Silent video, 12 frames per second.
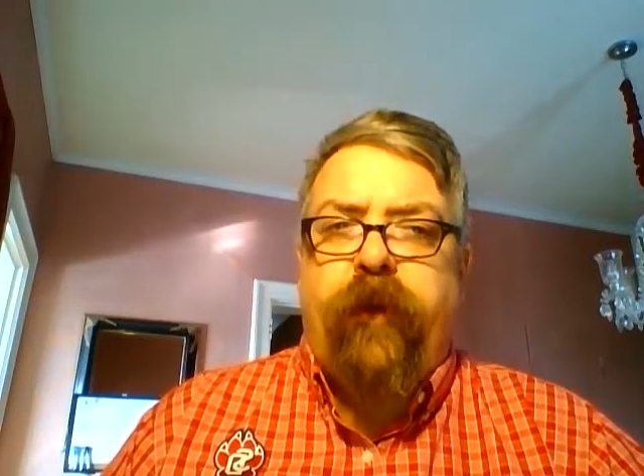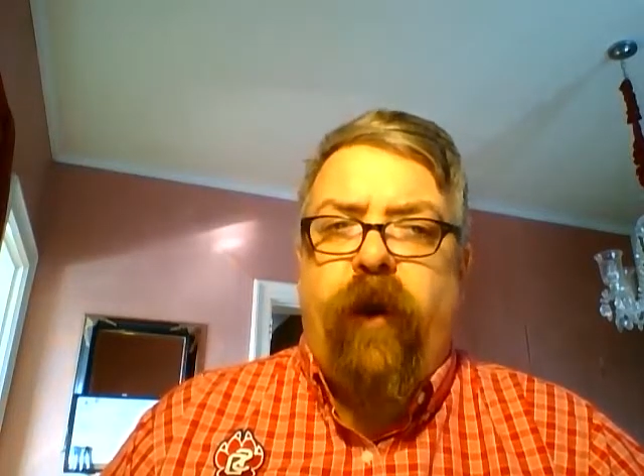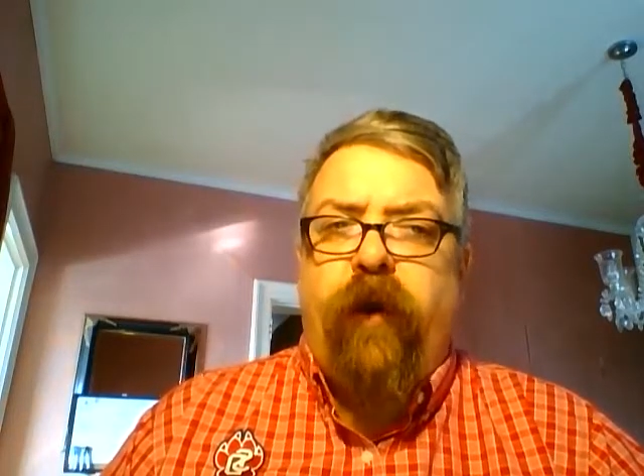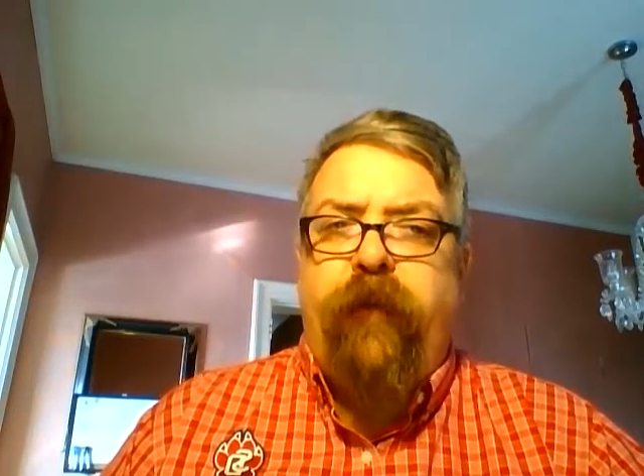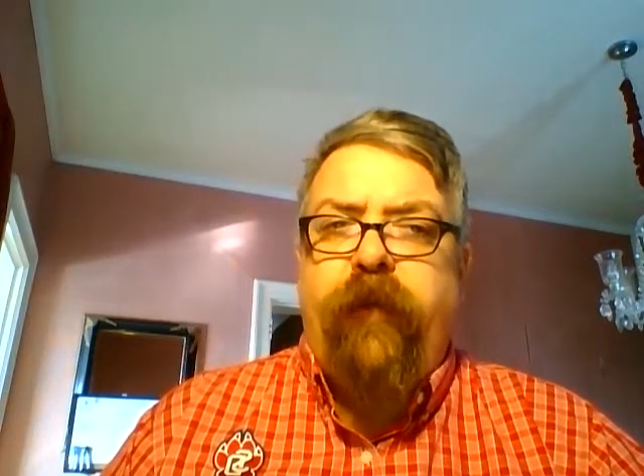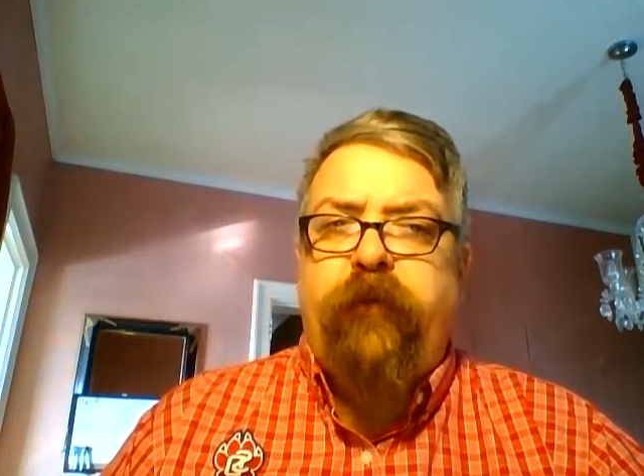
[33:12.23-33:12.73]

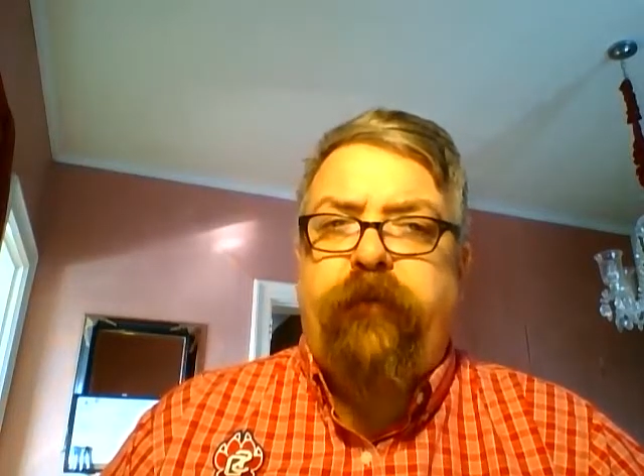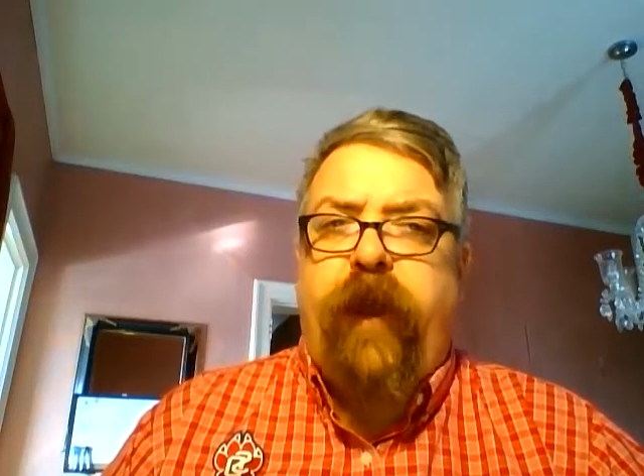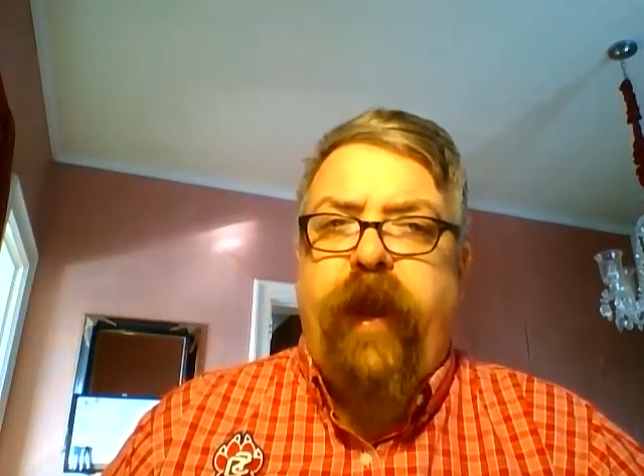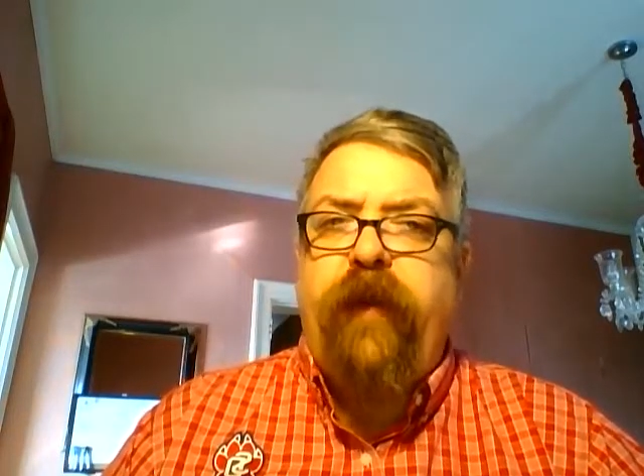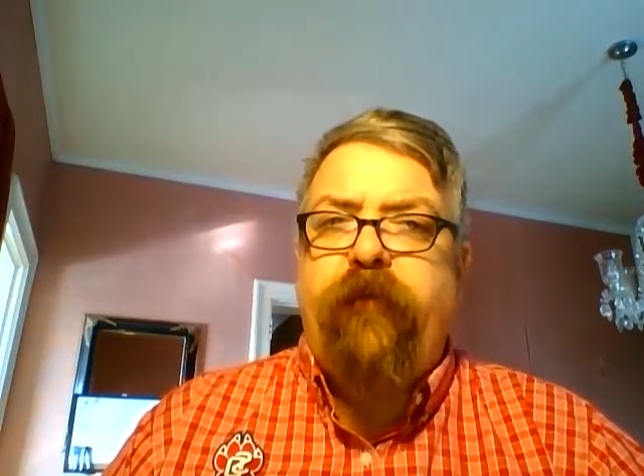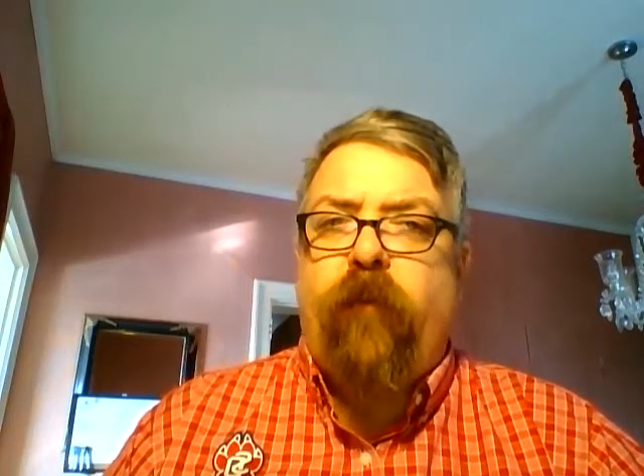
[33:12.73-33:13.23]
on this
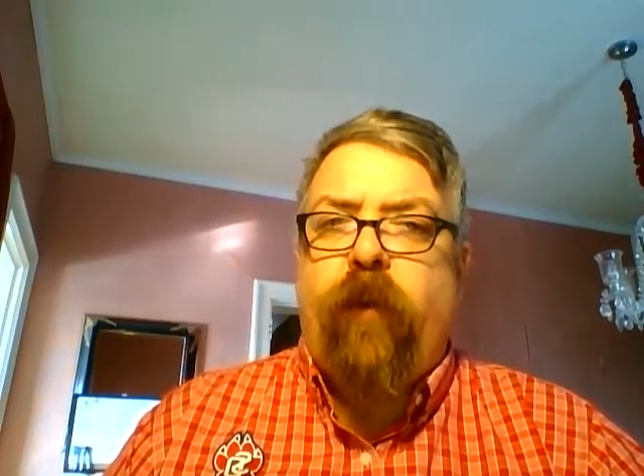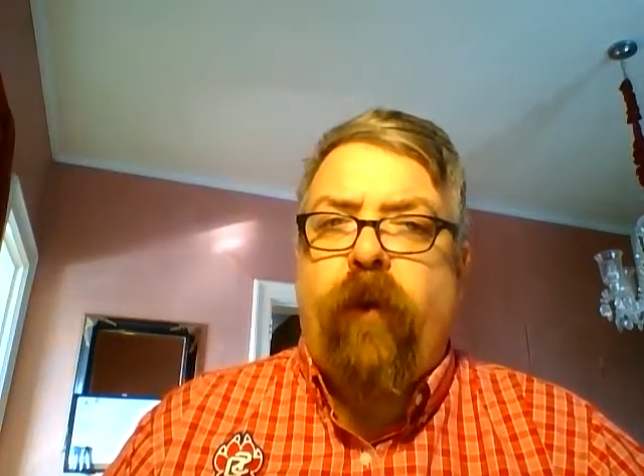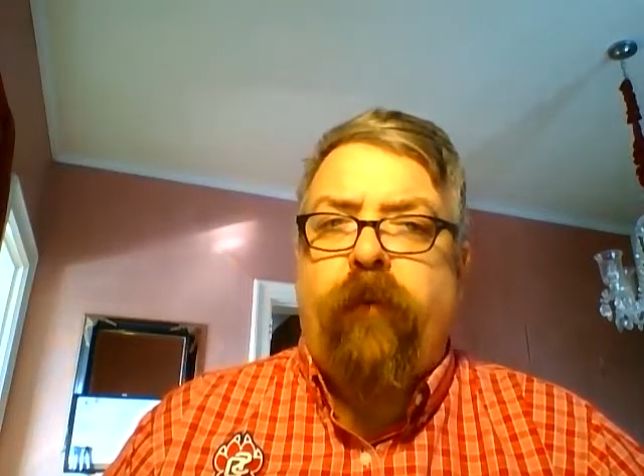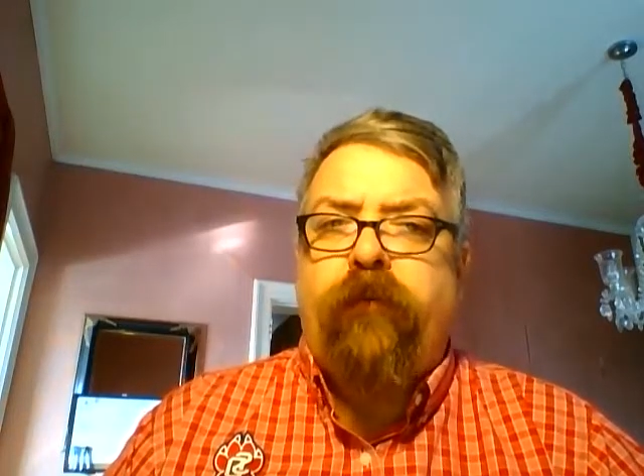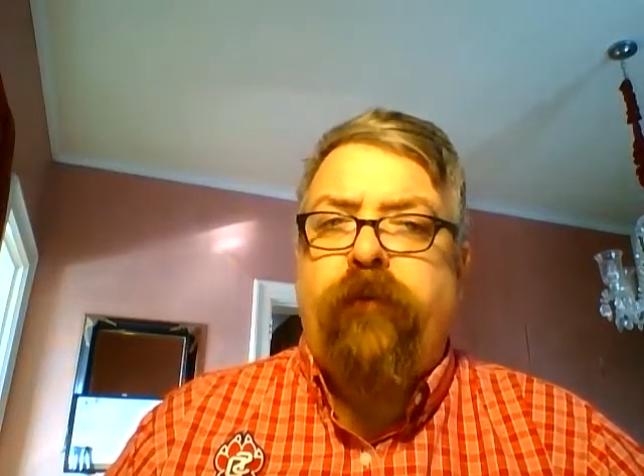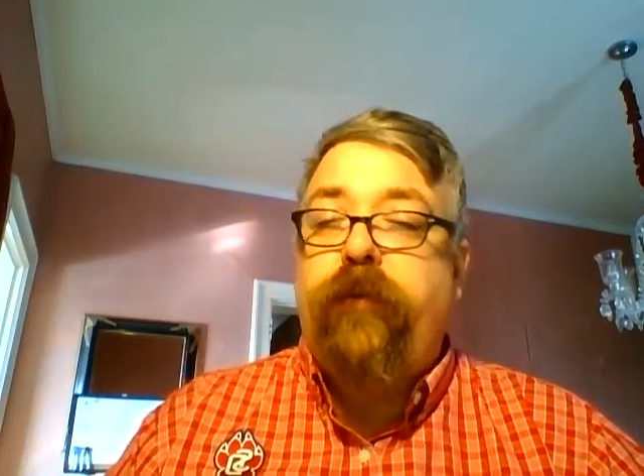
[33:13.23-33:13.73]
cave
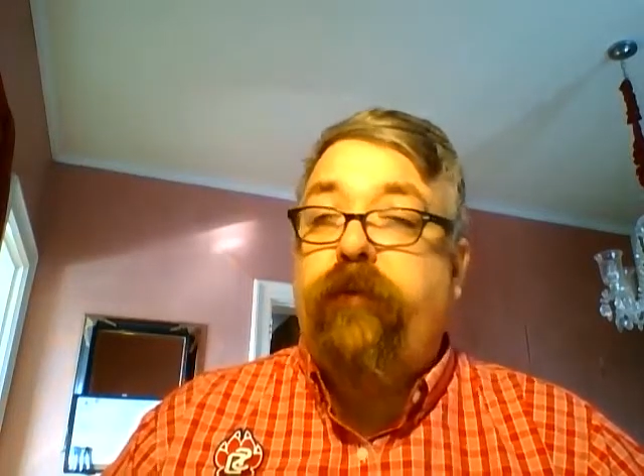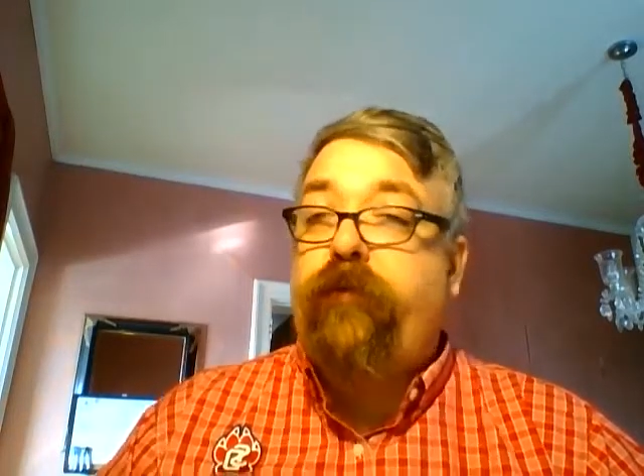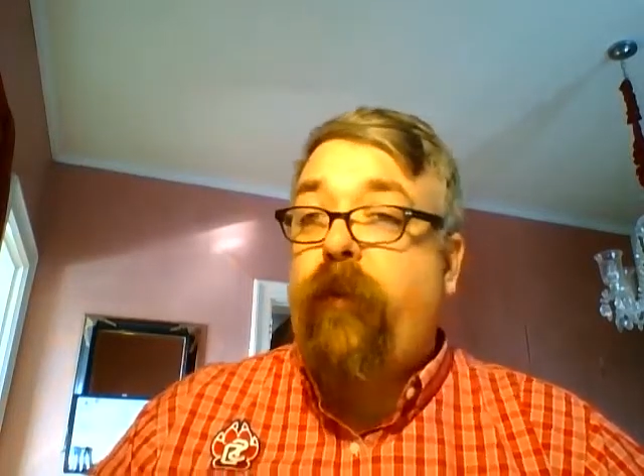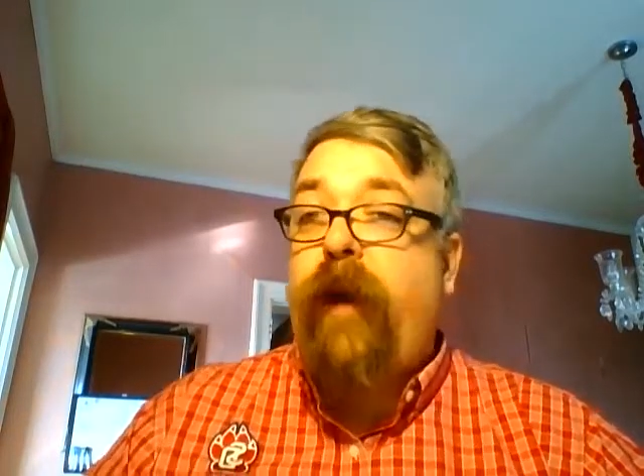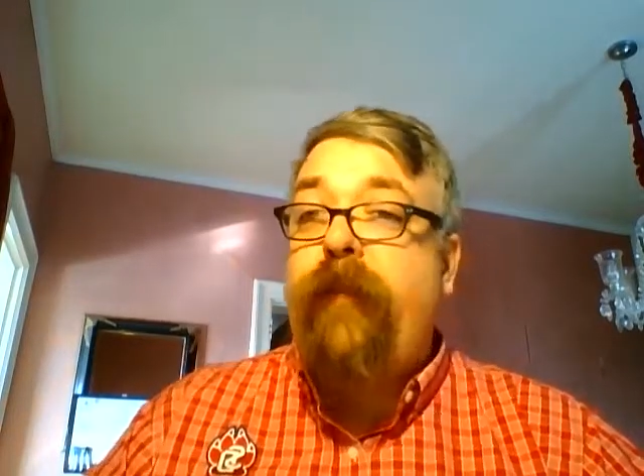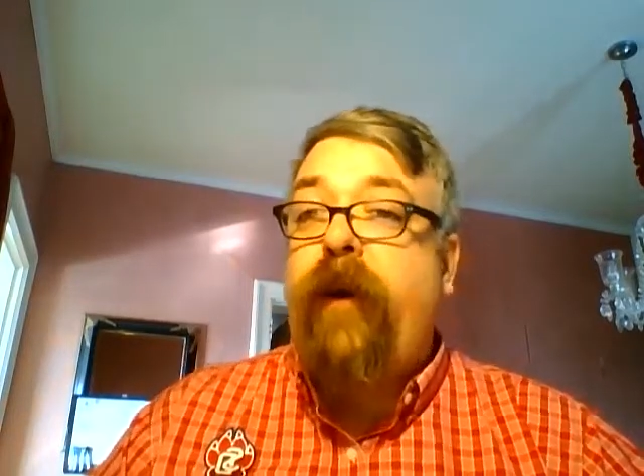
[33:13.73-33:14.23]
wall to
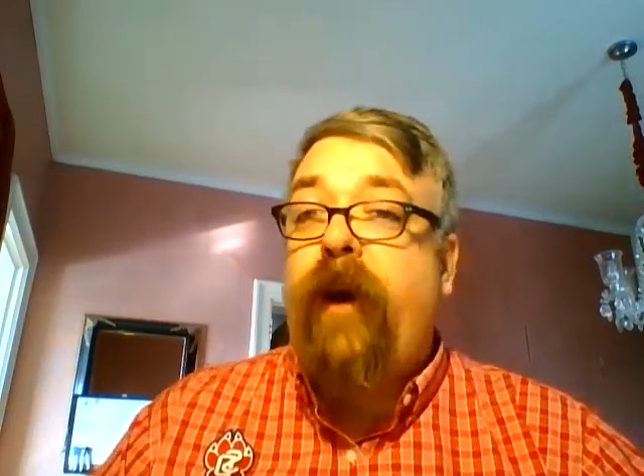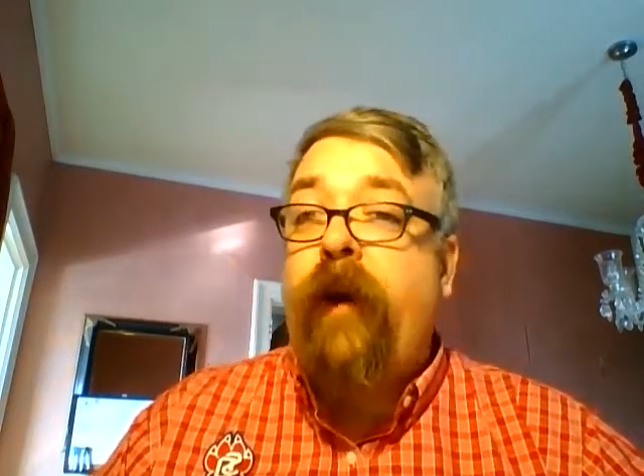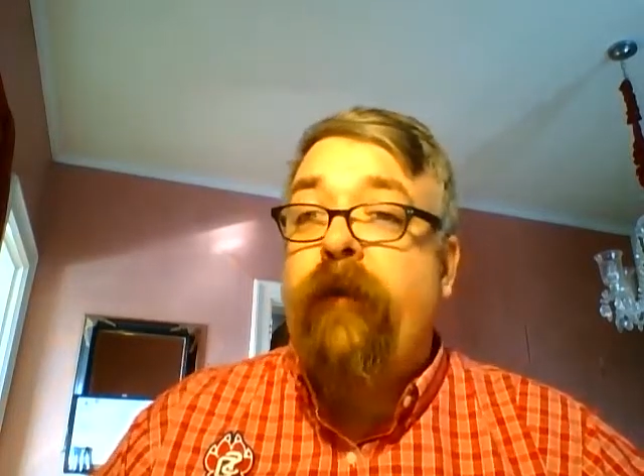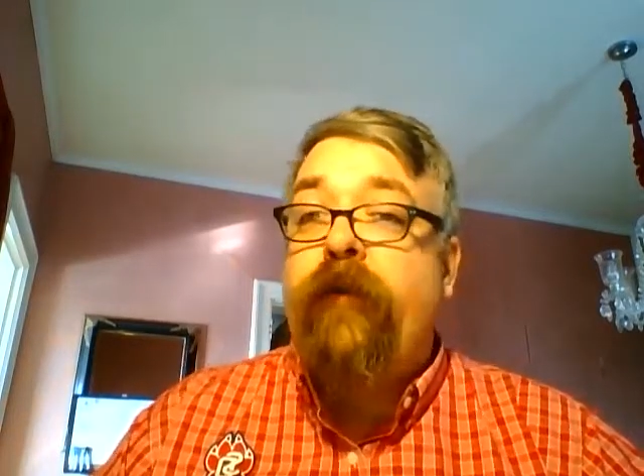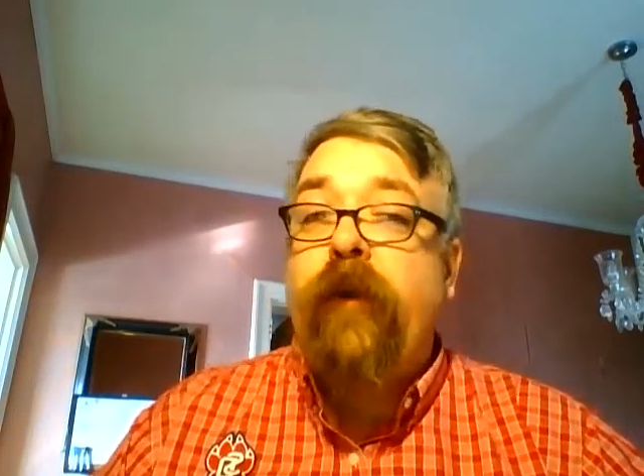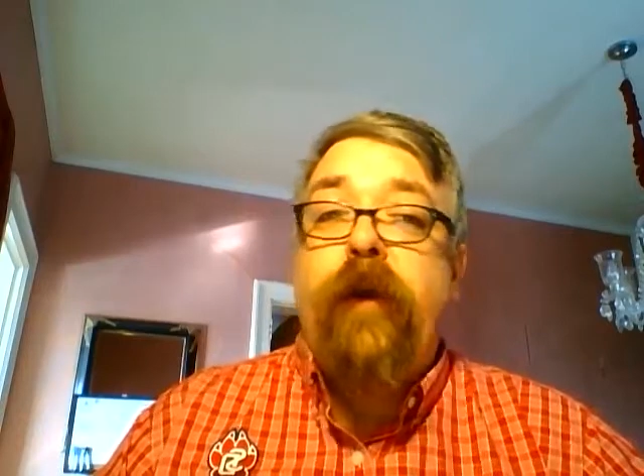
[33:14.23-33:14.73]
describe a
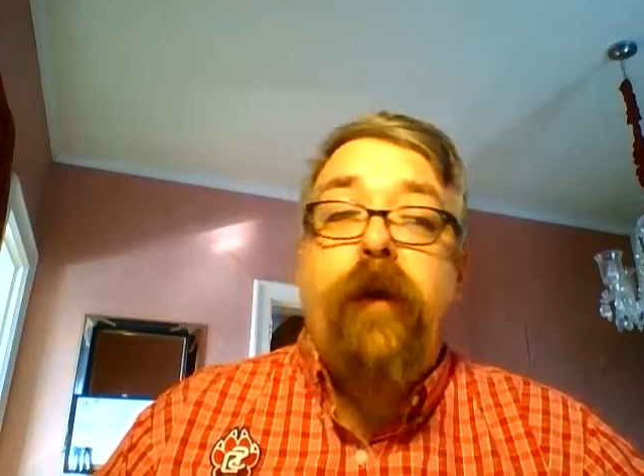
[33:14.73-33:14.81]
hunt.